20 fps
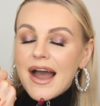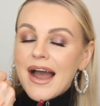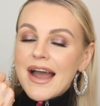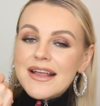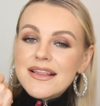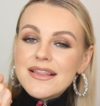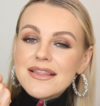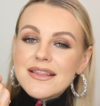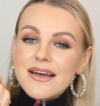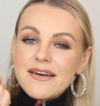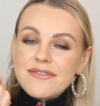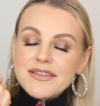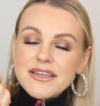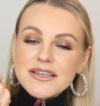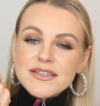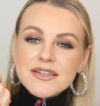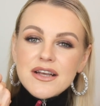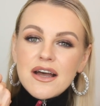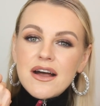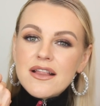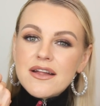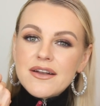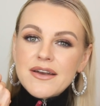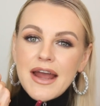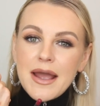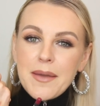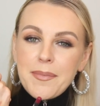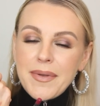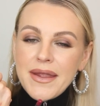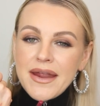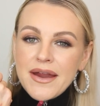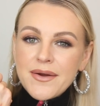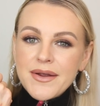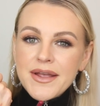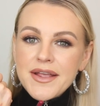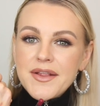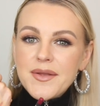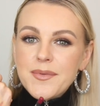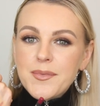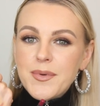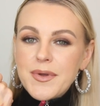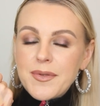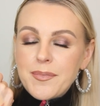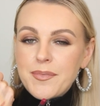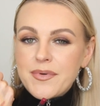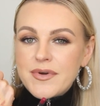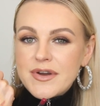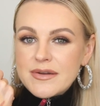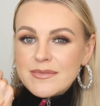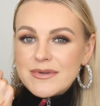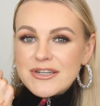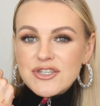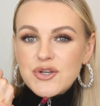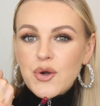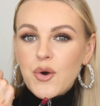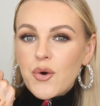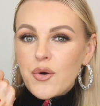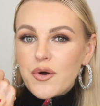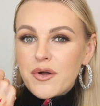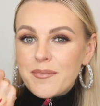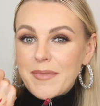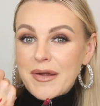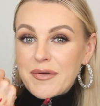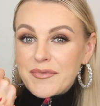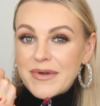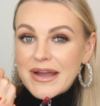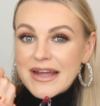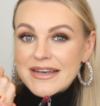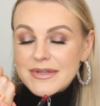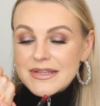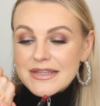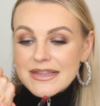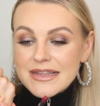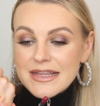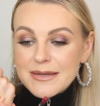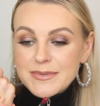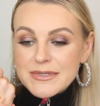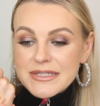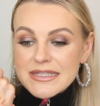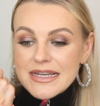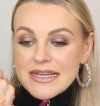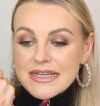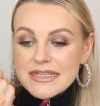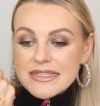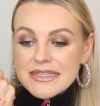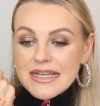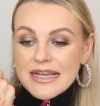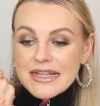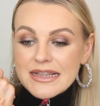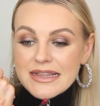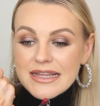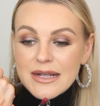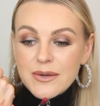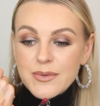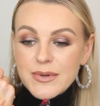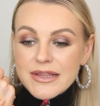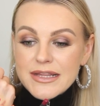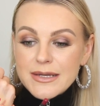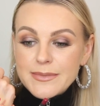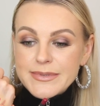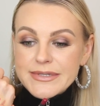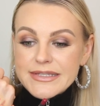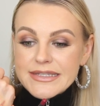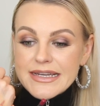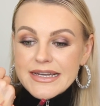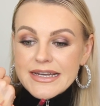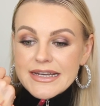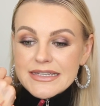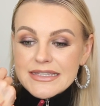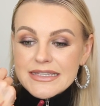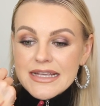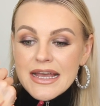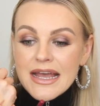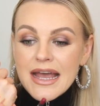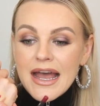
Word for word: I love this color. I pair it with pretty much all my red lipsticks and liquid lipsticks.